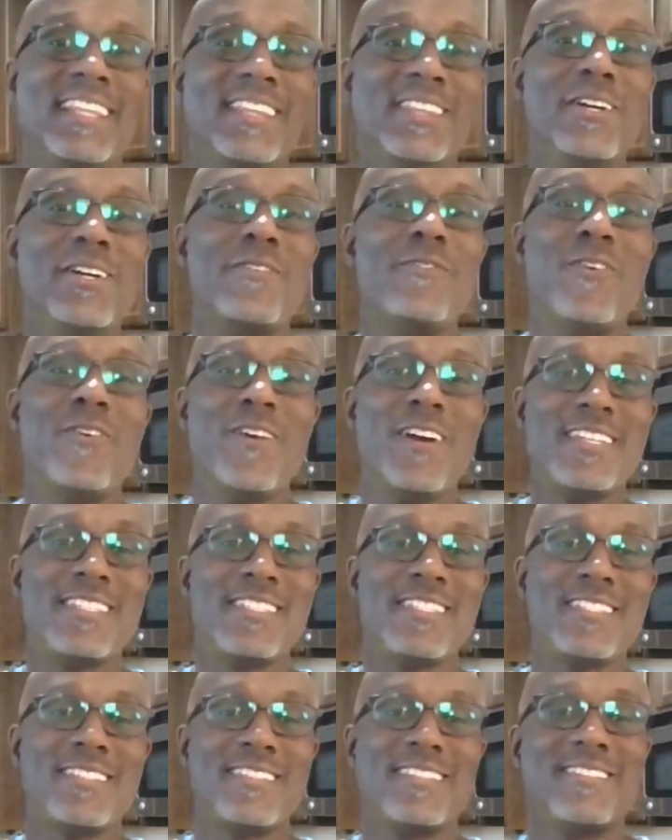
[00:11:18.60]
Look for
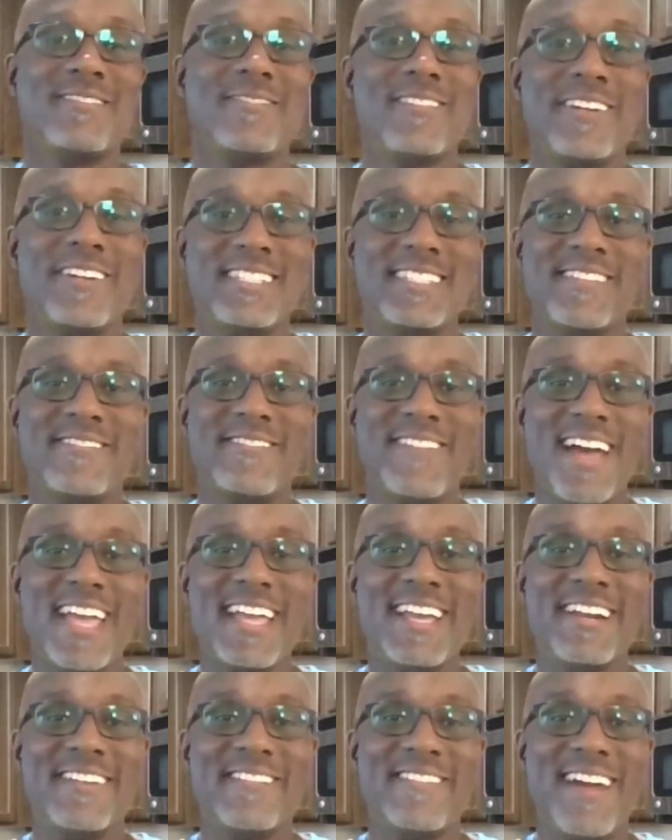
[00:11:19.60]
us. Where is it? Right
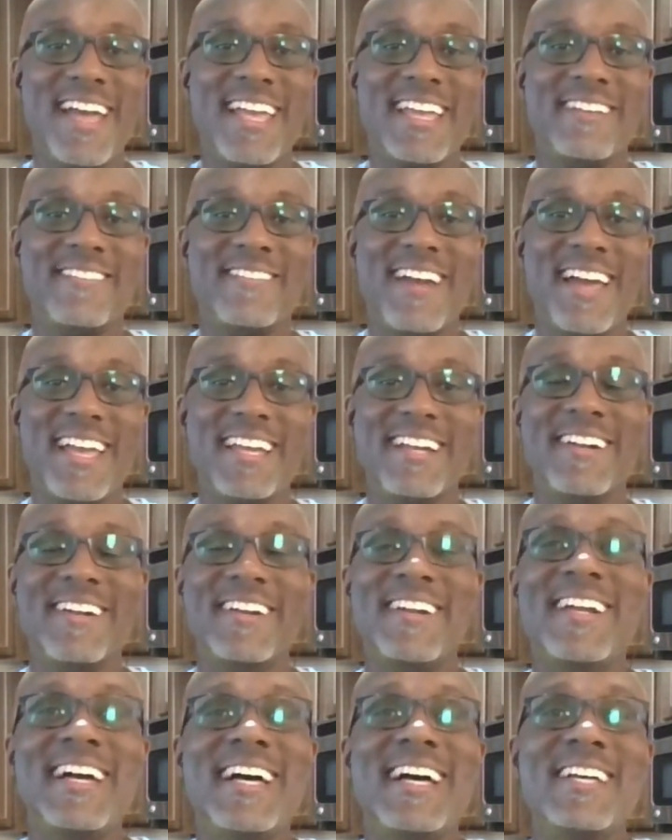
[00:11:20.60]
here, right here, right
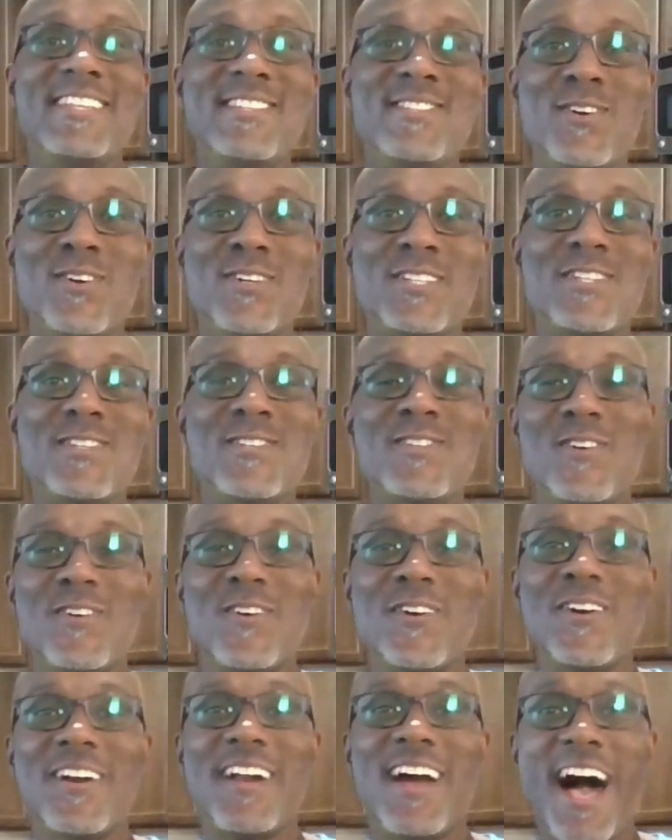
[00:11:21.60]
here. Door to
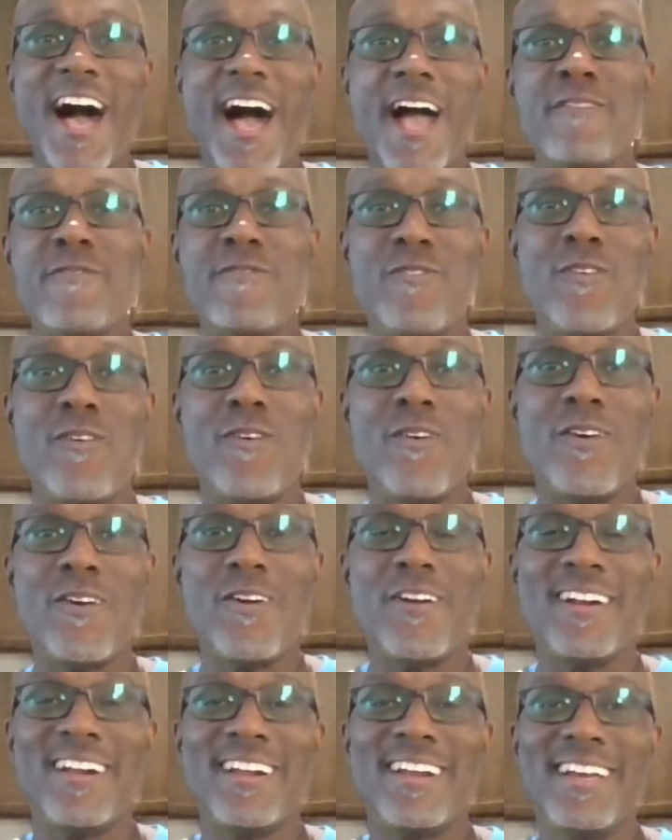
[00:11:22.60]
Door I
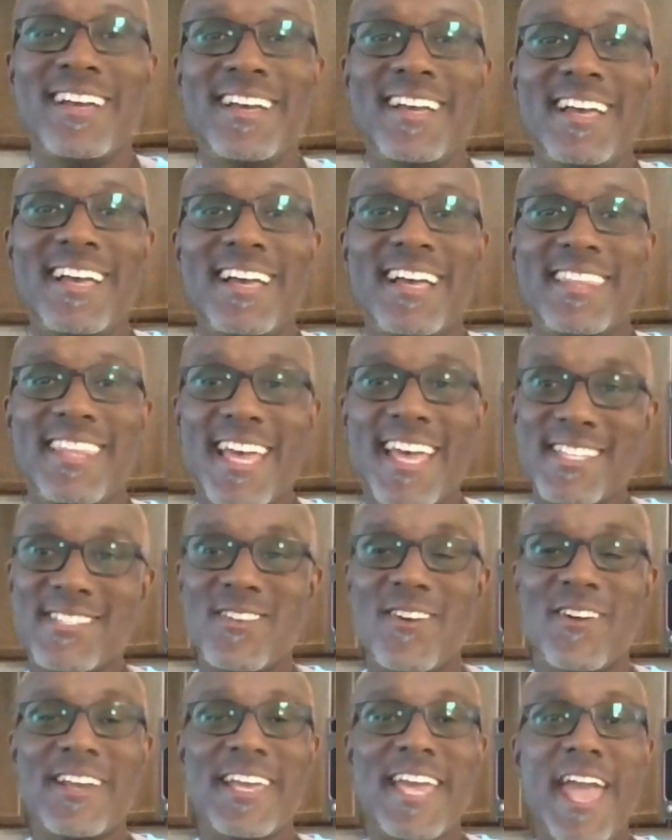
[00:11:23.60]
4.
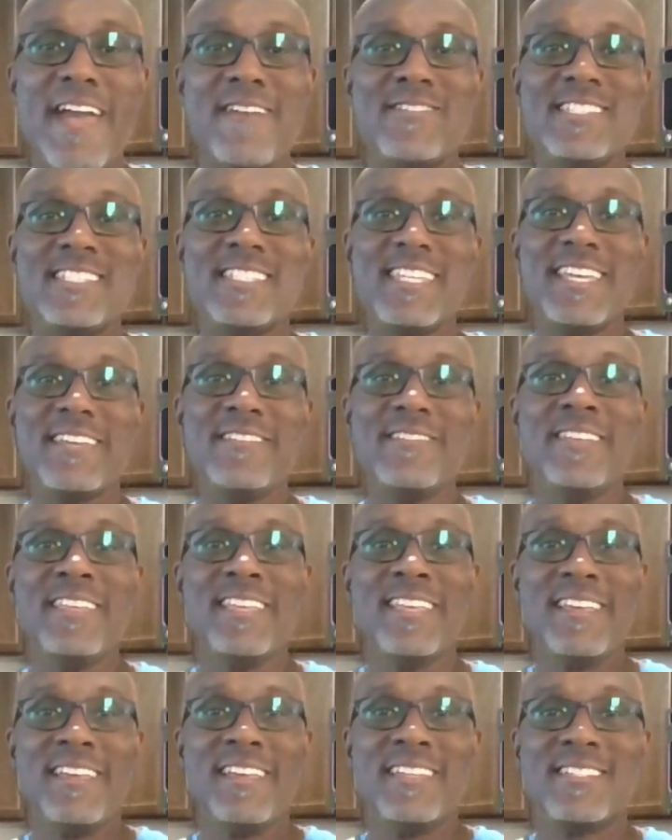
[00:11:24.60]
That's our
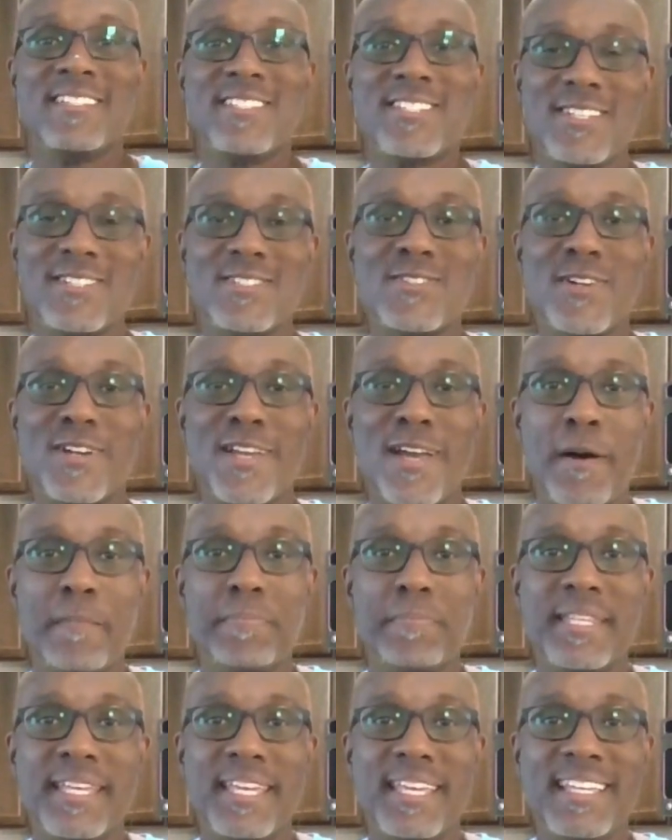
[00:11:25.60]
canvassing sister
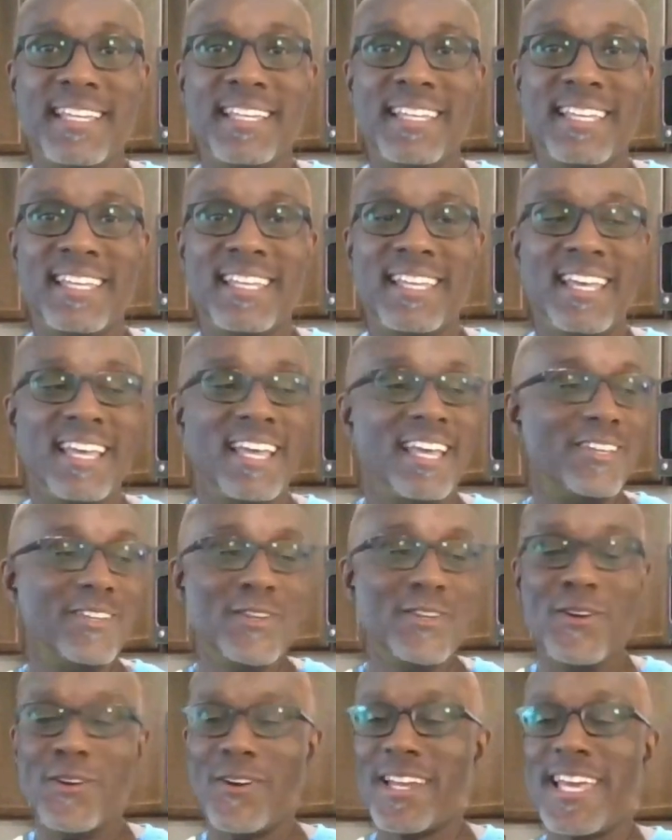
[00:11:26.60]
company.
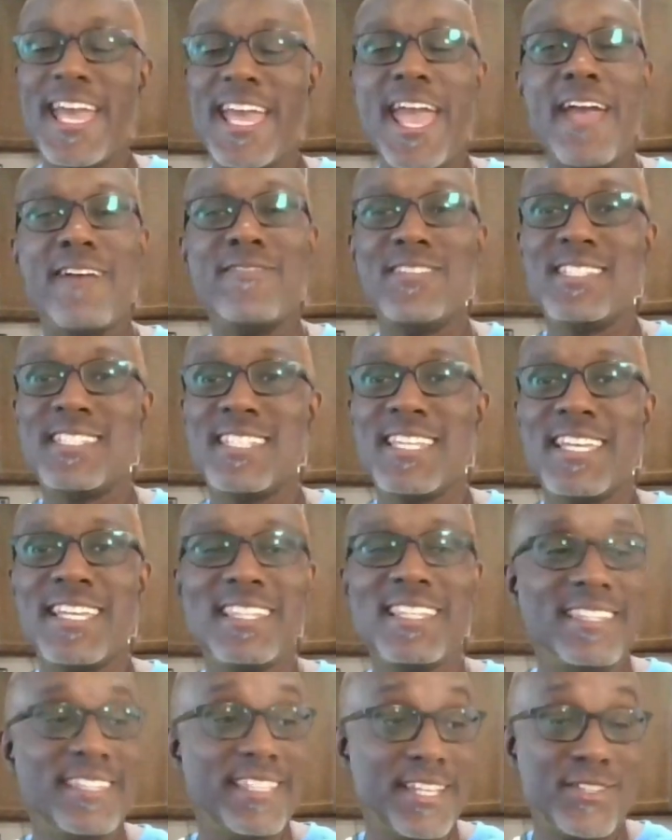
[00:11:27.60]
Your
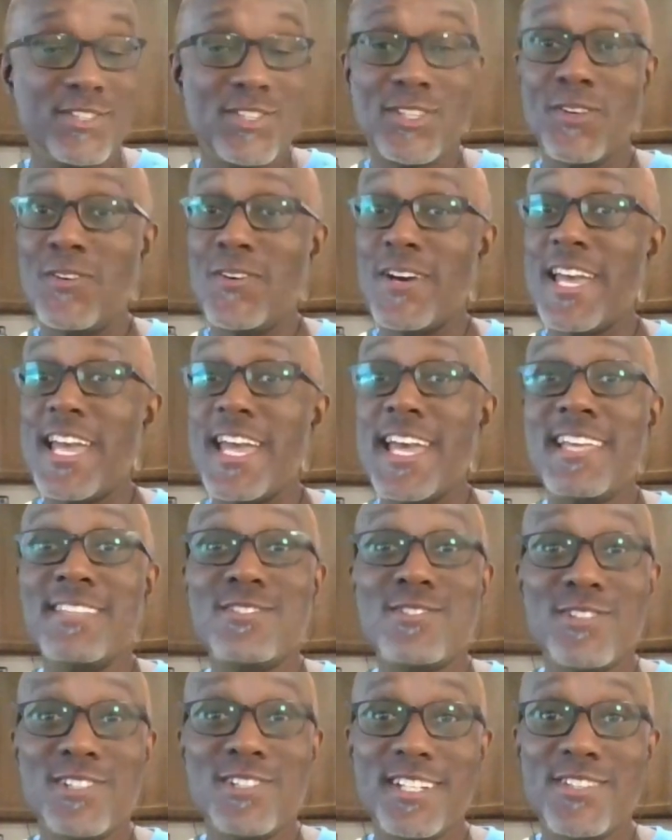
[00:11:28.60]
canvassing, digital
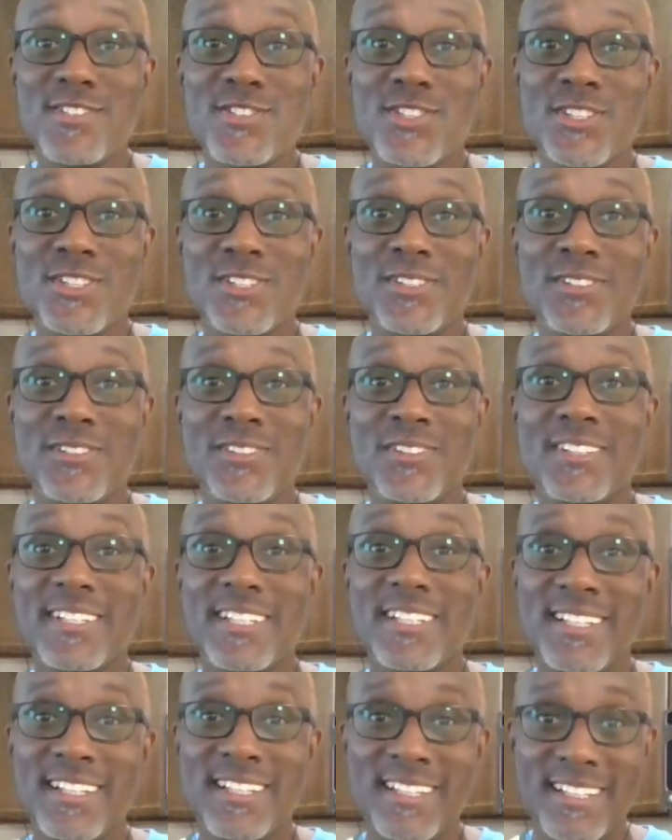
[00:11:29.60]
and traditional,
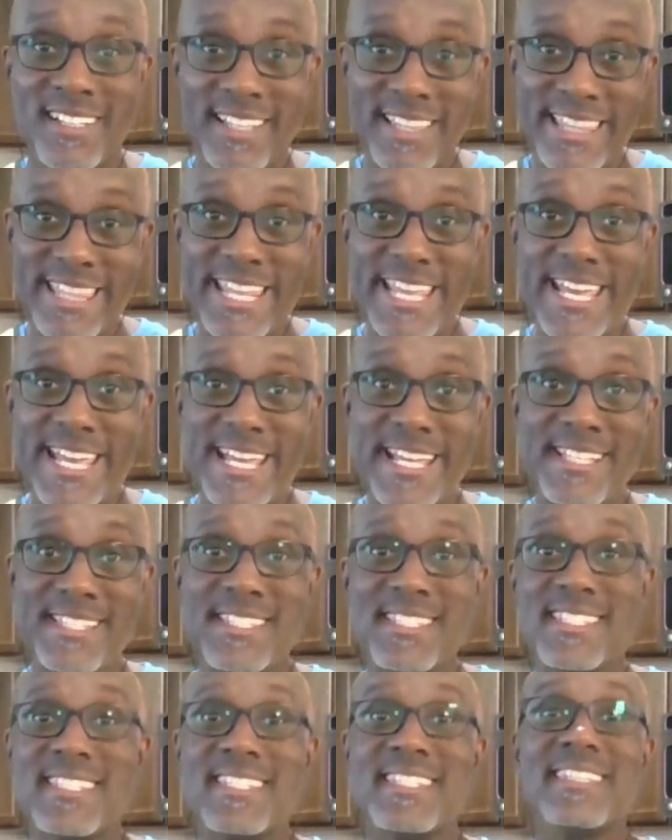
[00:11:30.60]

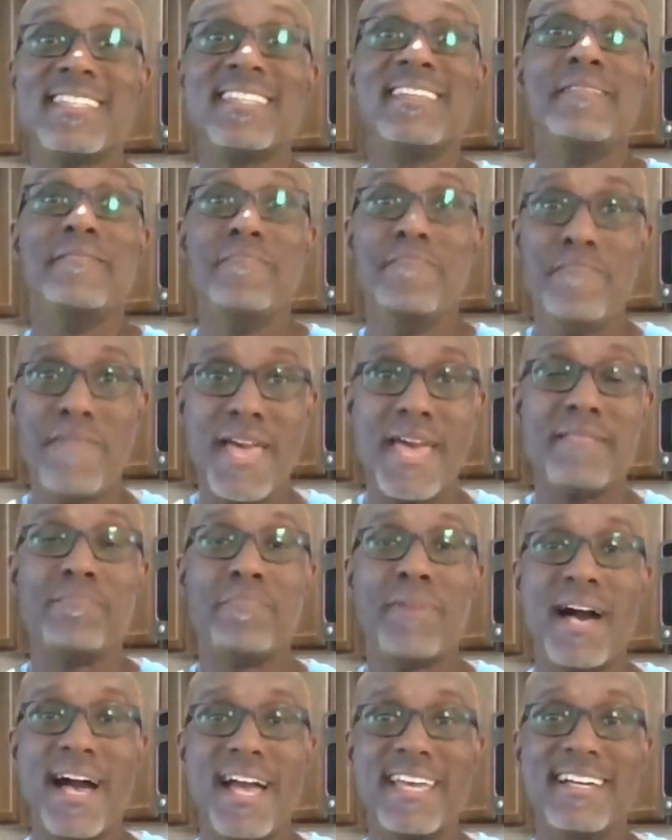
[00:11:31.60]
needs
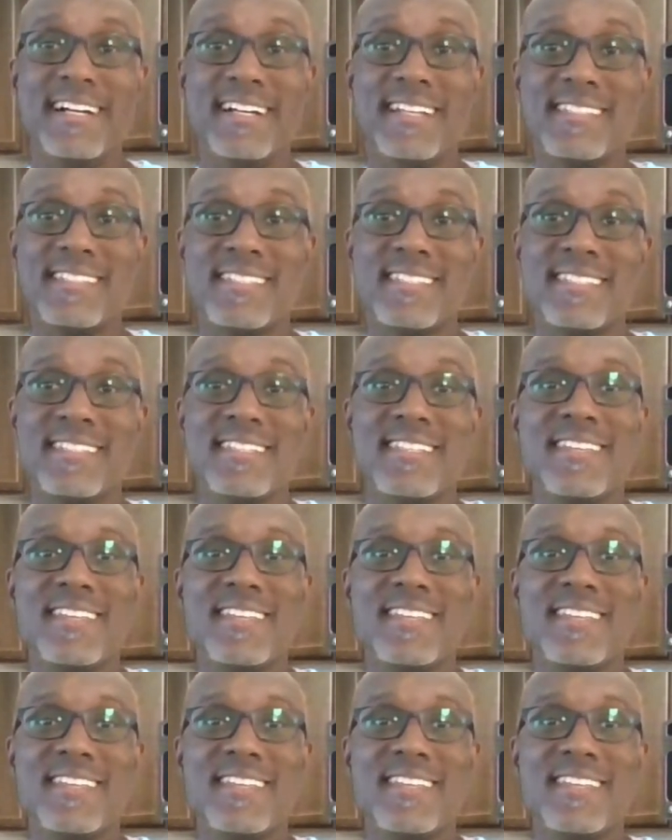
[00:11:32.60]
met by us.